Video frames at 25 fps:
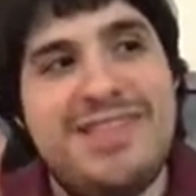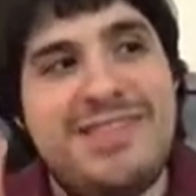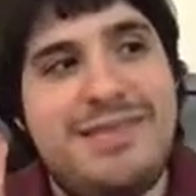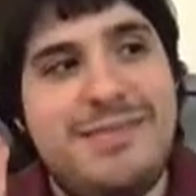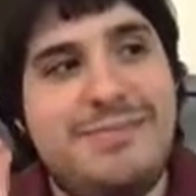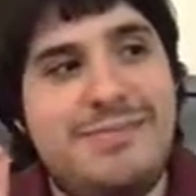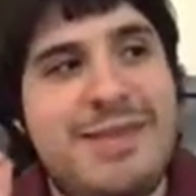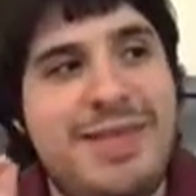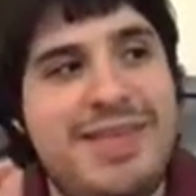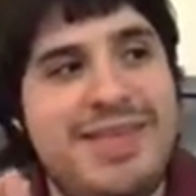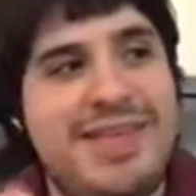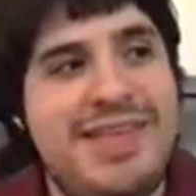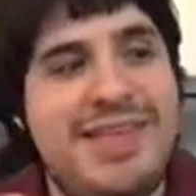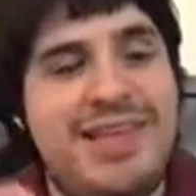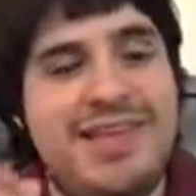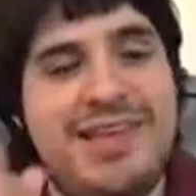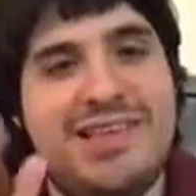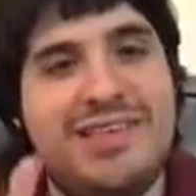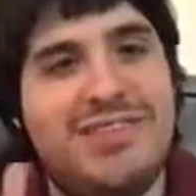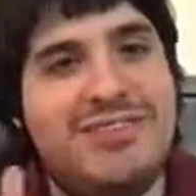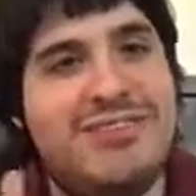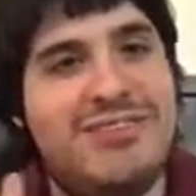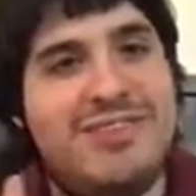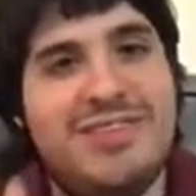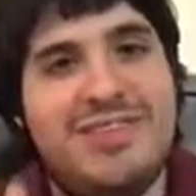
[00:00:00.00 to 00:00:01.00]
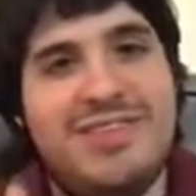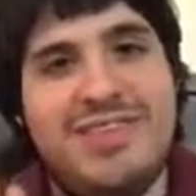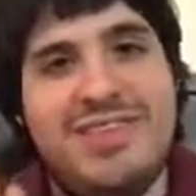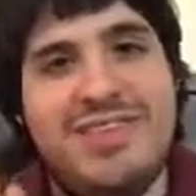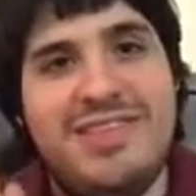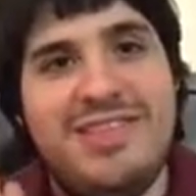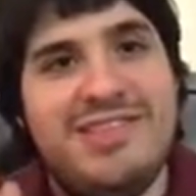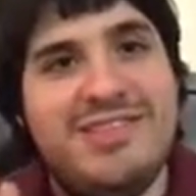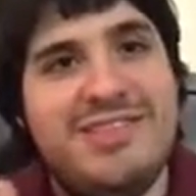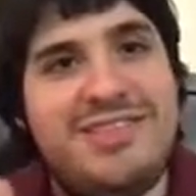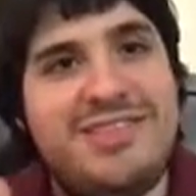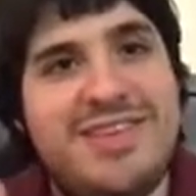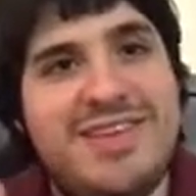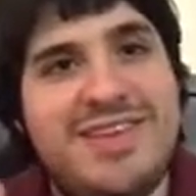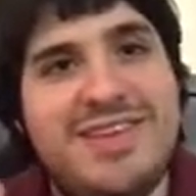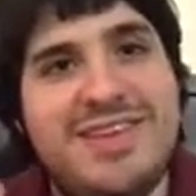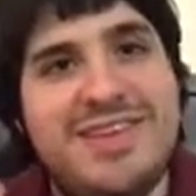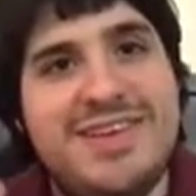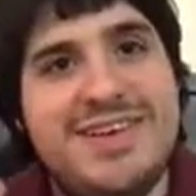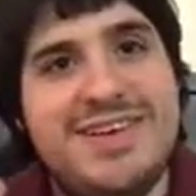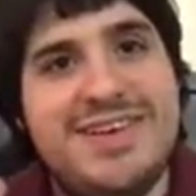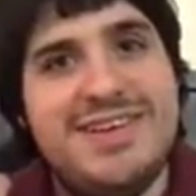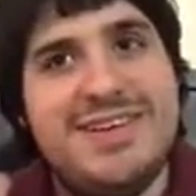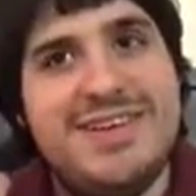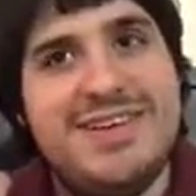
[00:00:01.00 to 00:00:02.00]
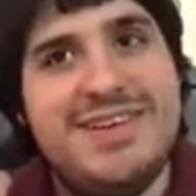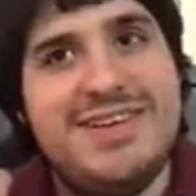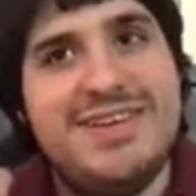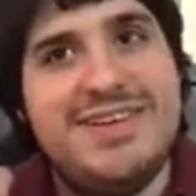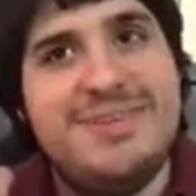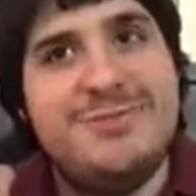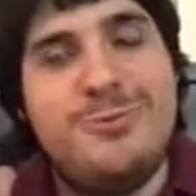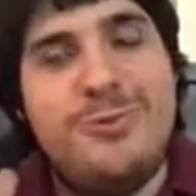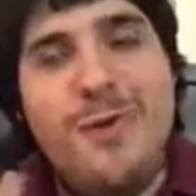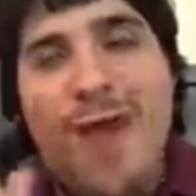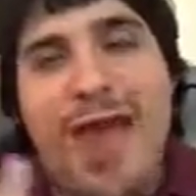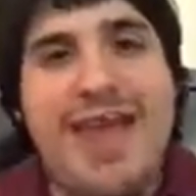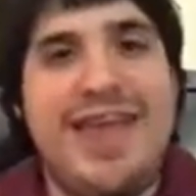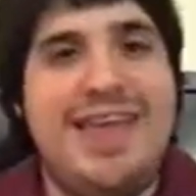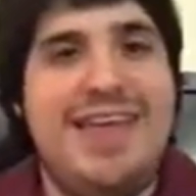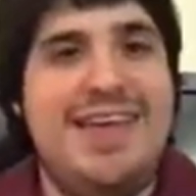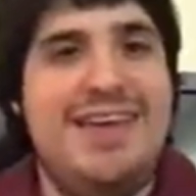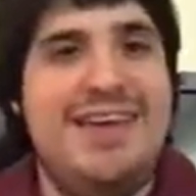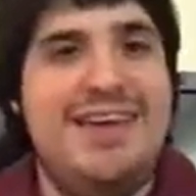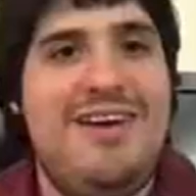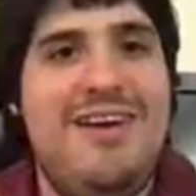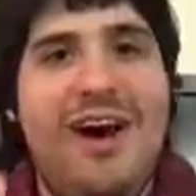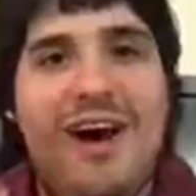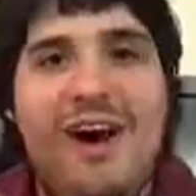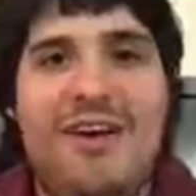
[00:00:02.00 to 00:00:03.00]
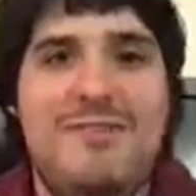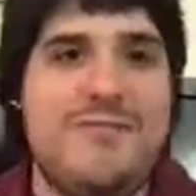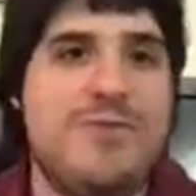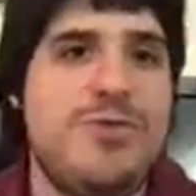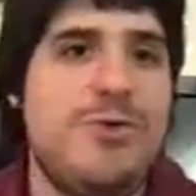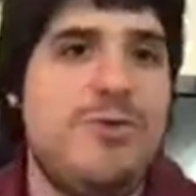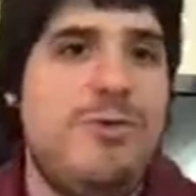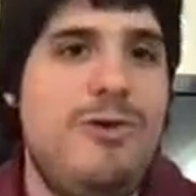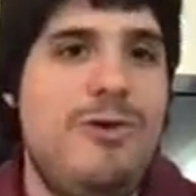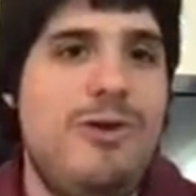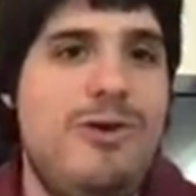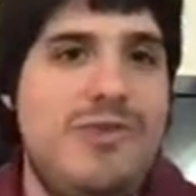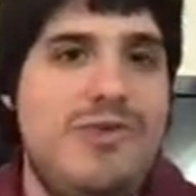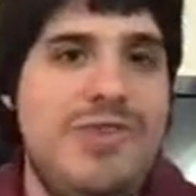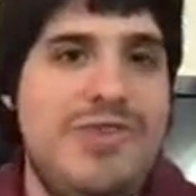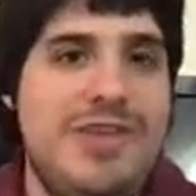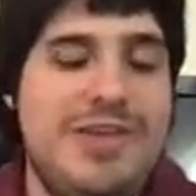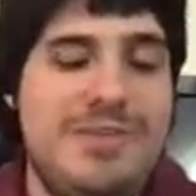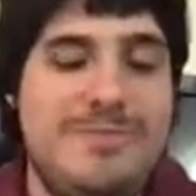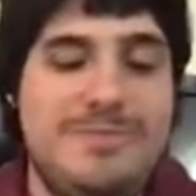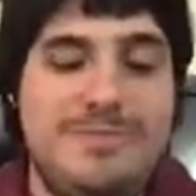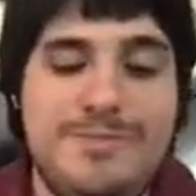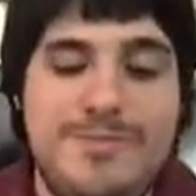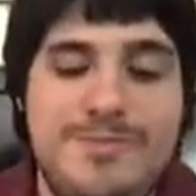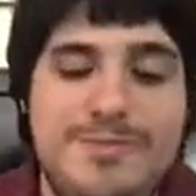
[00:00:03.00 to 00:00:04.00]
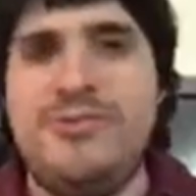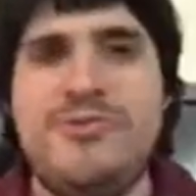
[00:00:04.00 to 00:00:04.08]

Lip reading: cement it as just this wacky, off-the-wall scene.